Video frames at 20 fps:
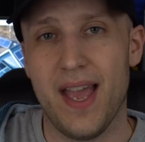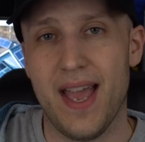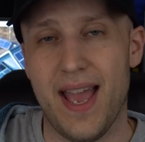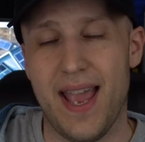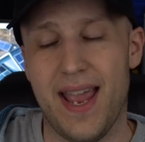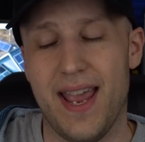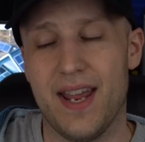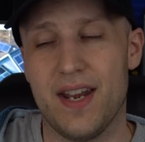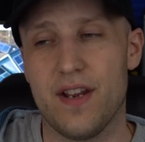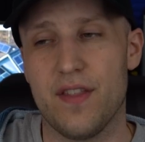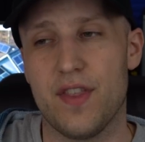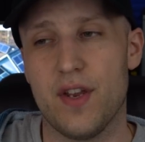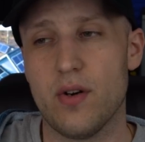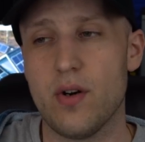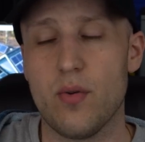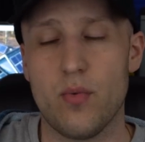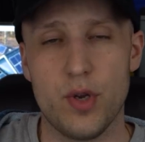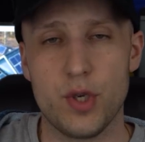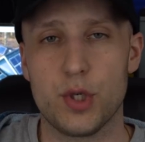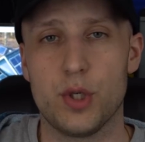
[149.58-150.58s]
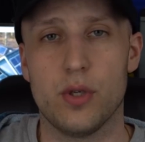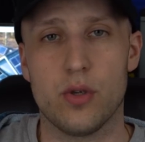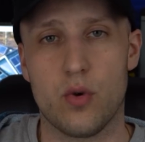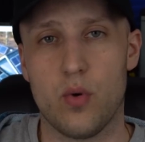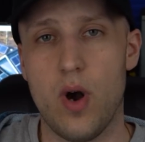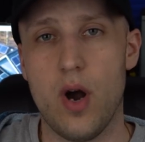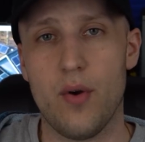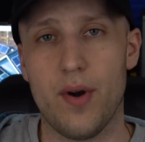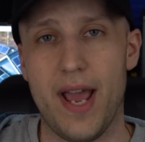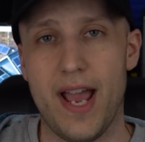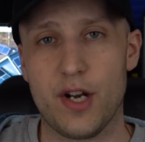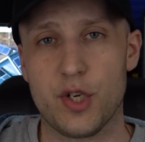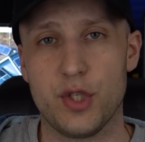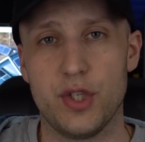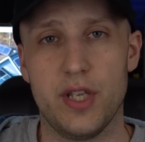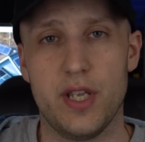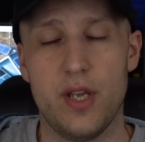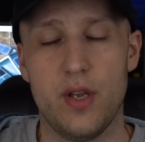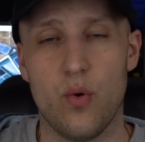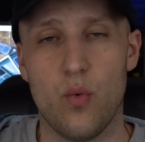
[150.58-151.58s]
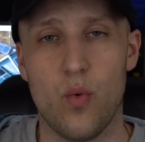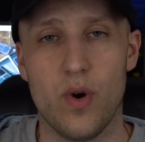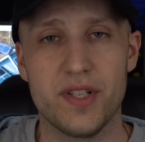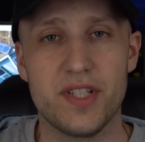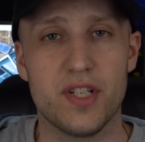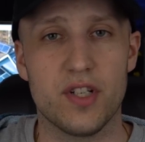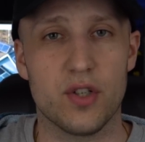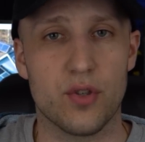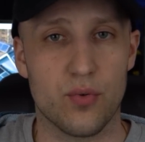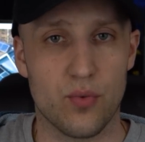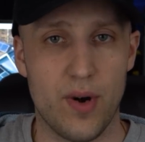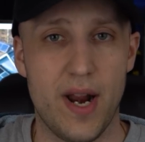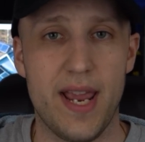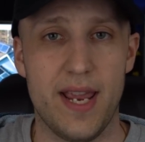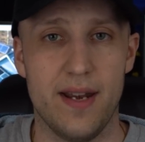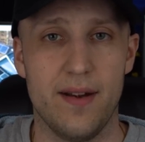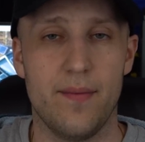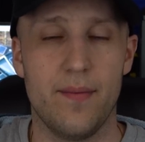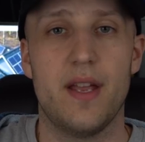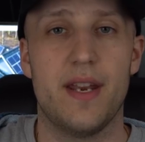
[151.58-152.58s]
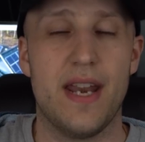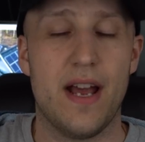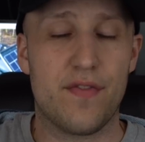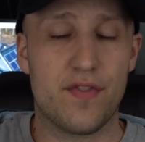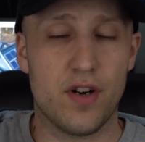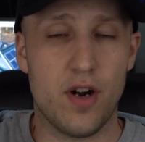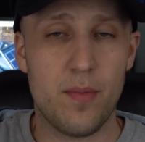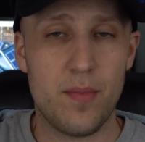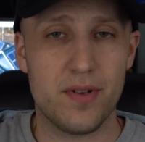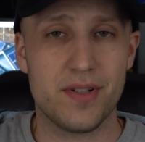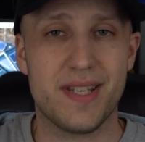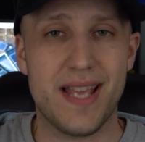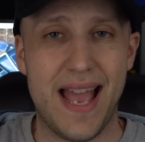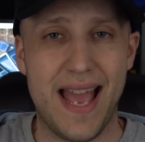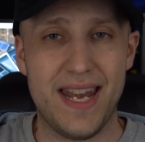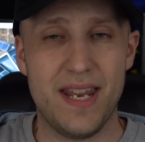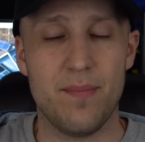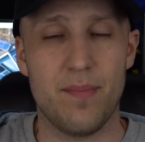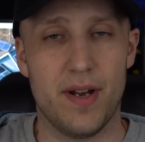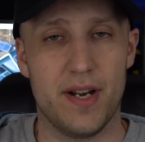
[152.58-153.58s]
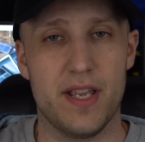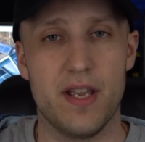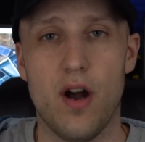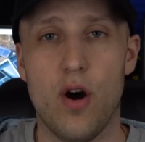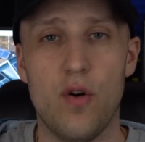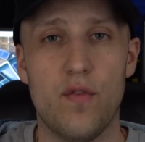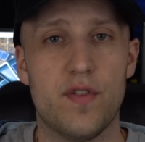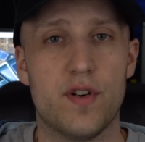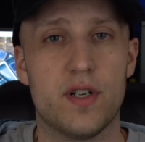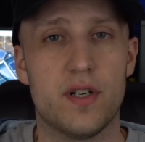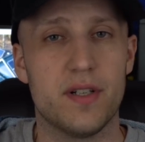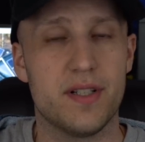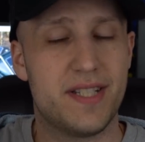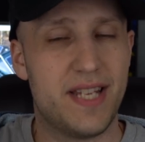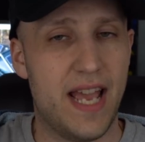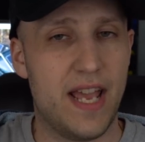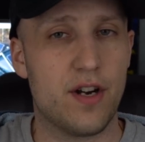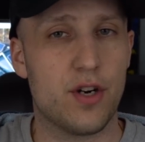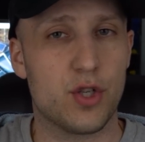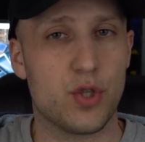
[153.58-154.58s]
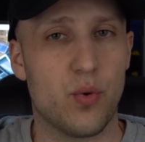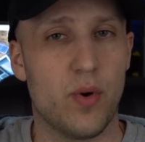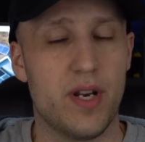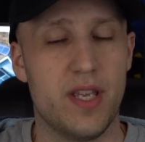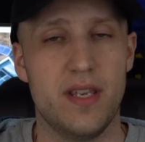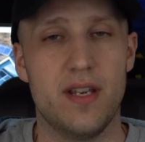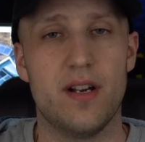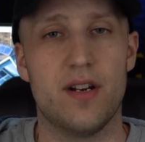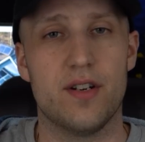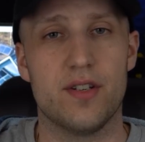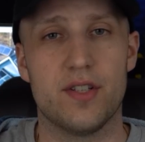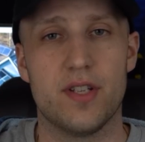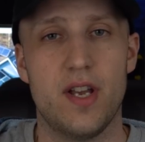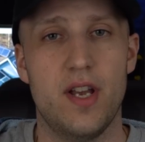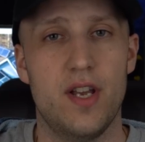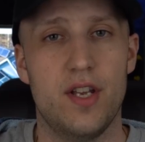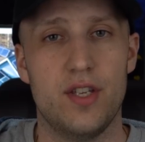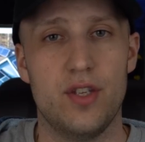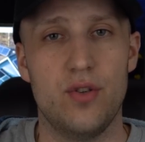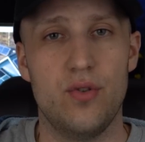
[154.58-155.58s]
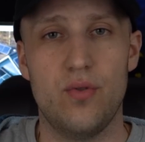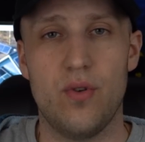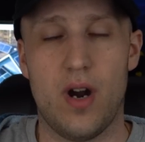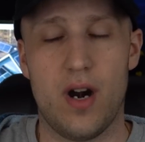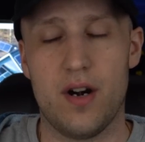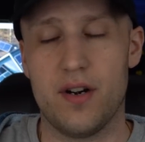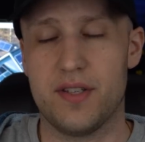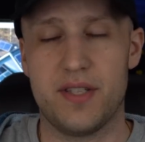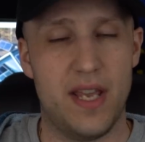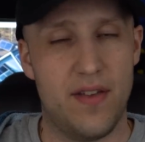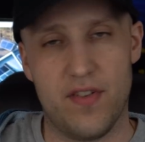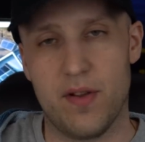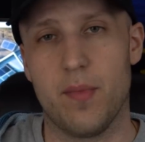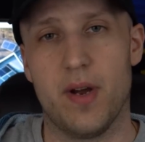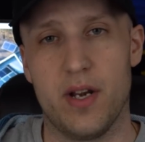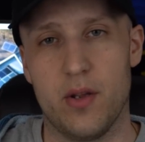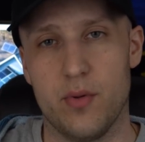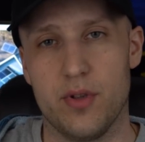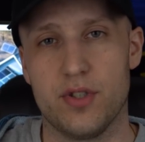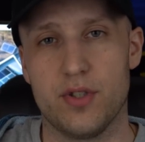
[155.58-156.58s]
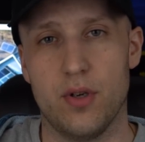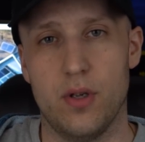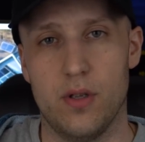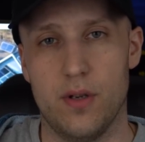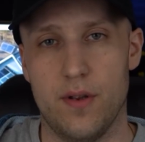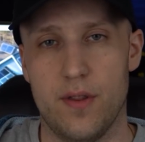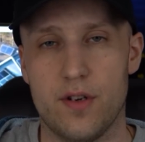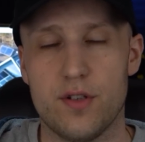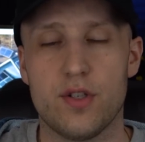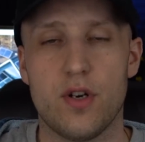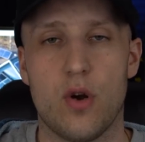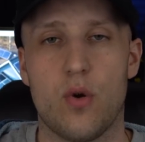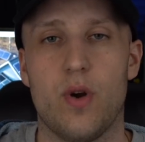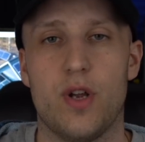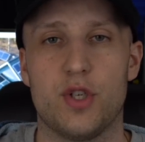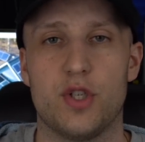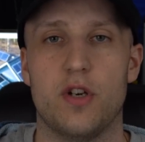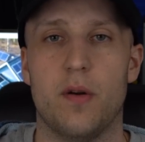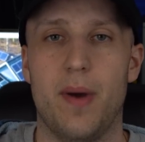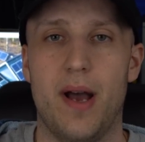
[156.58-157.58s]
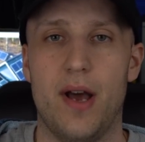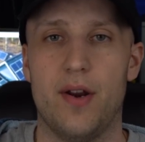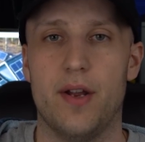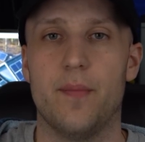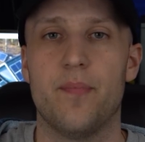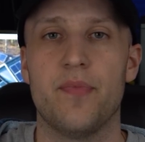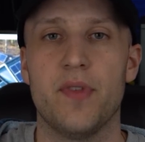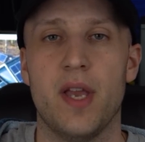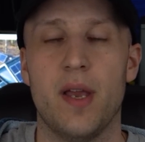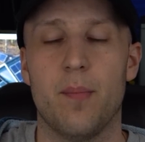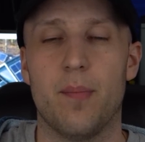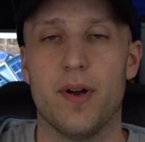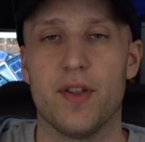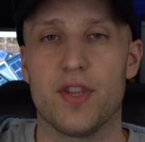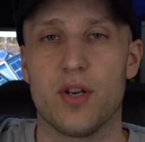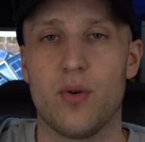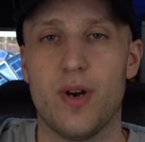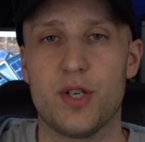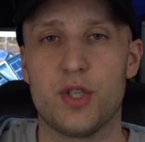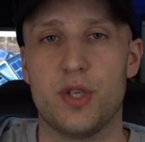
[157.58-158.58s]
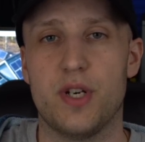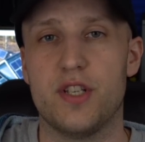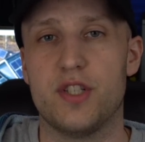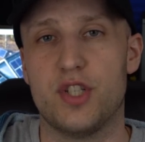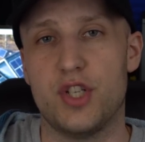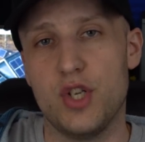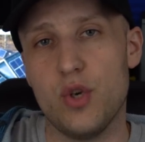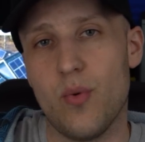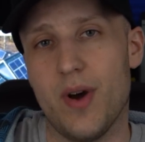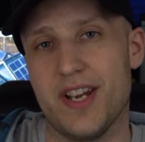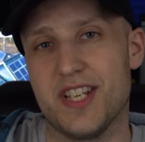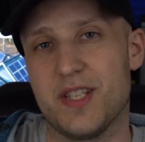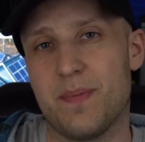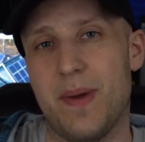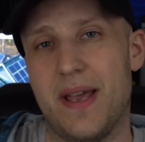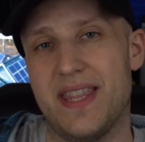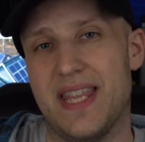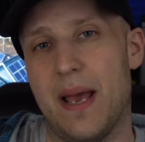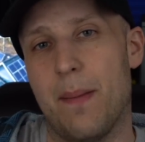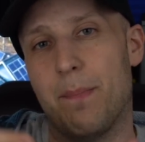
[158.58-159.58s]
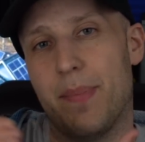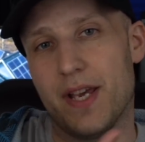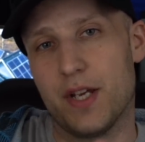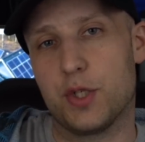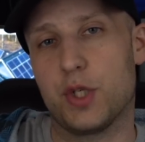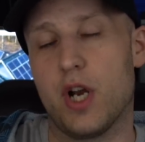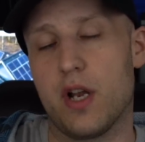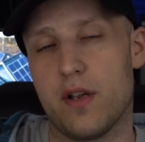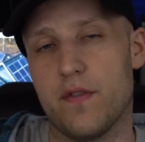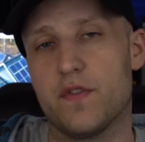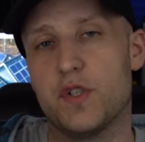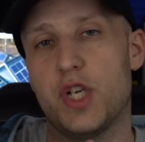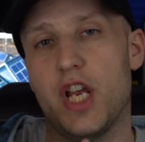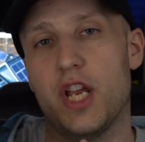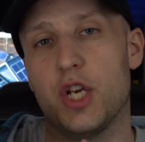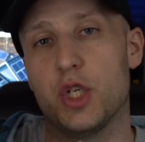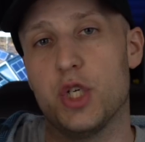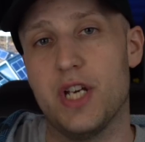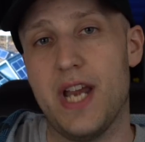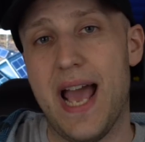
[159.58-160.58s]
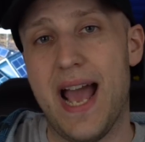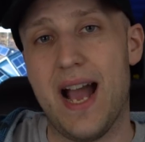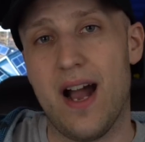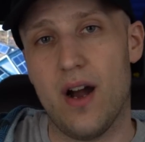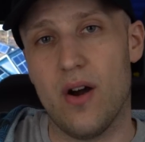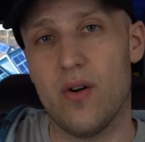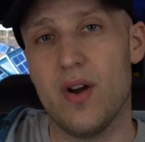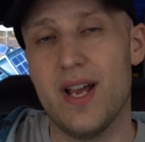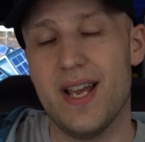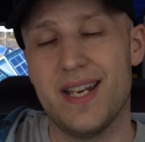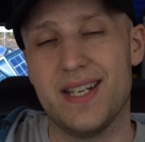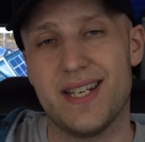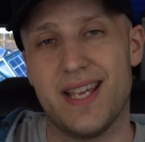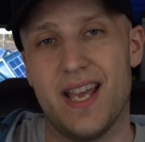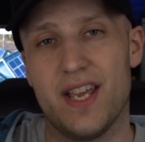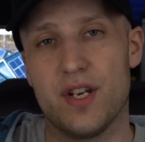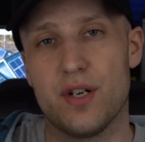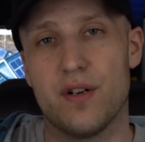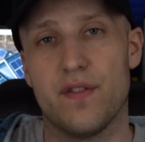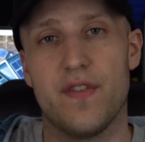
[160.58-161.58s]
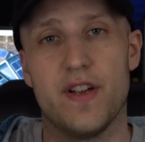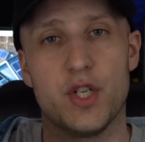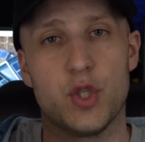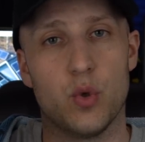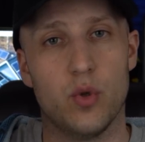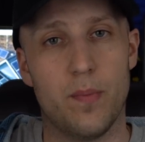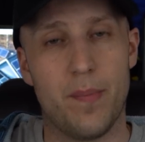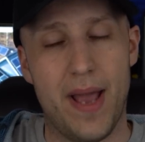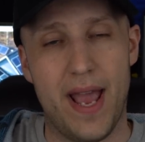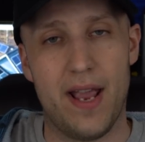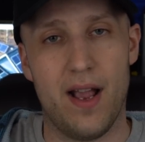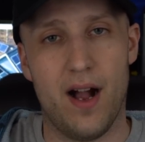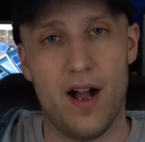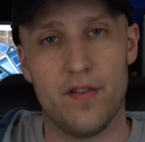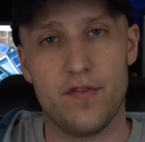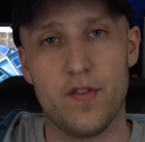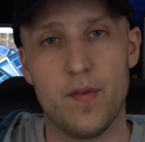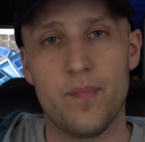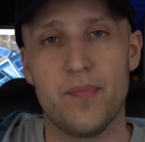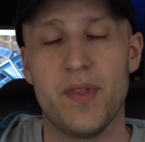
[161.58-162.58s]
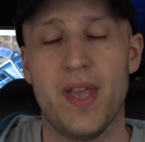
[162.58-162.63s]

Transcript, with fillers: And their original quote actually wasn't great. Now, for almost anybody over 10 or 20 years, you are saving money with solar. There's no question about it. But the question is, do you want to spend that big chunk of change now to get your eventual payoff?